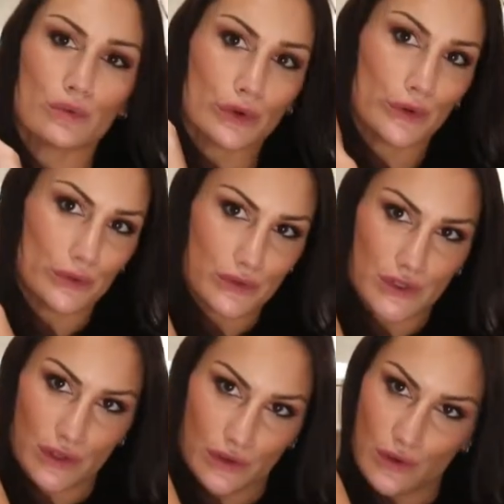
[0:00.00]
rose
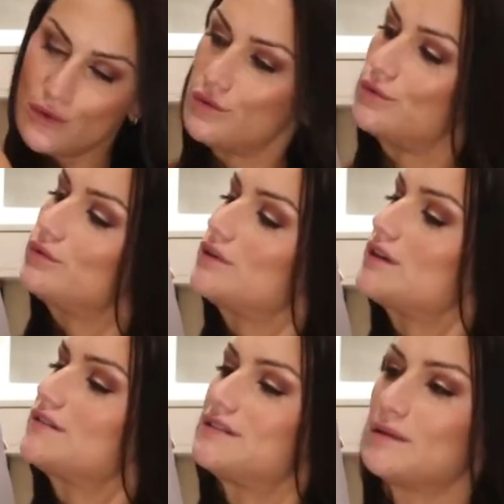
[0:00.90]
gold
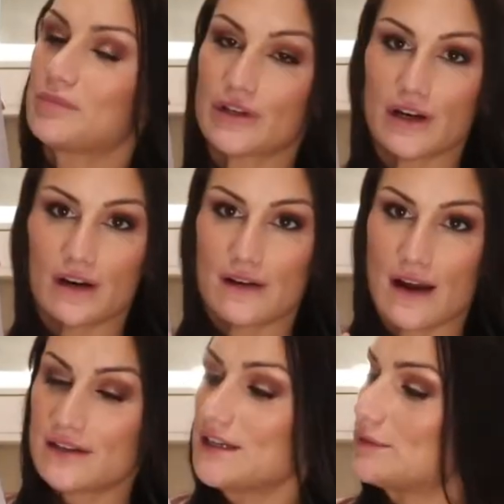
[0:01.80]
zipper
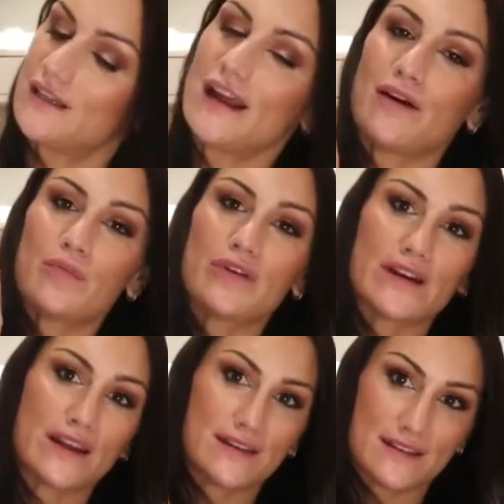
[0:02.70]
around it. And how
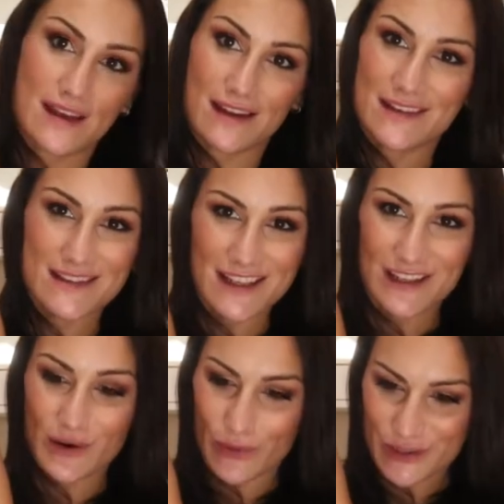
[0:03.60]
pretty is that? Isn't
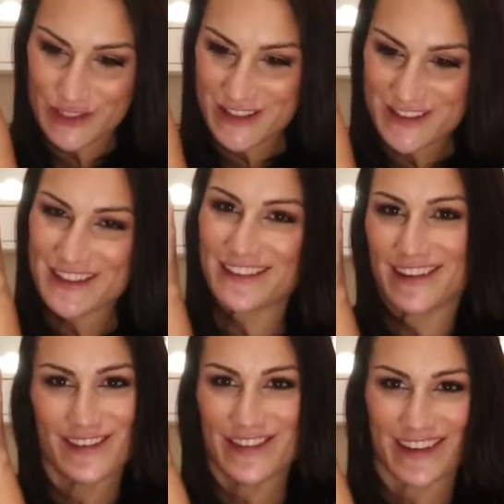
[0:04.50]
that gorgeous? I
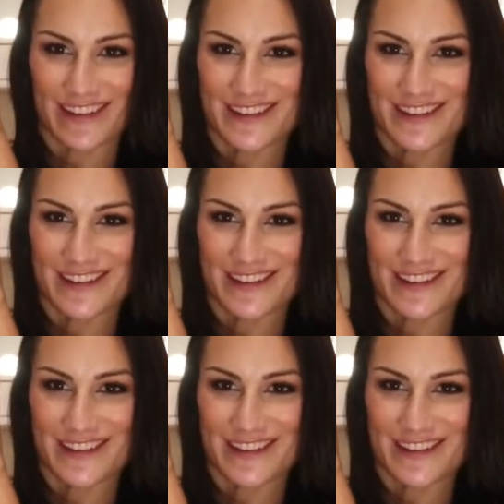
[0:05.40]
love this.